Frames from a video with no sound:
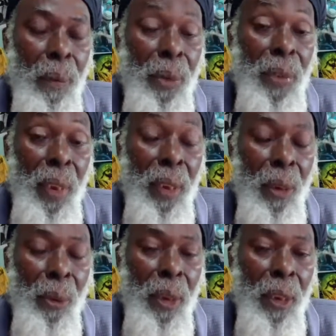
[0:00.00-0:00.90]
you know, sight
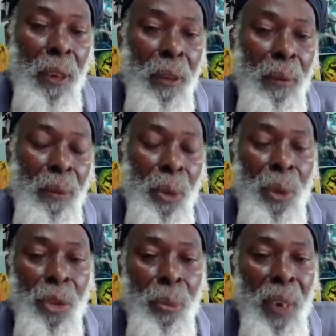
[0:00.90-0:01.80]
that way there. So
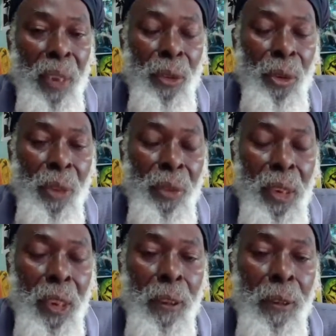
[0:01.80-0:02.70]
we just balance out
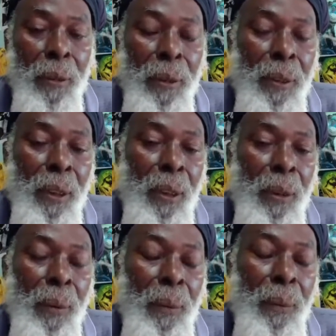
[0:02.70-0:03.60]
everything, you know. Say, so, yeah.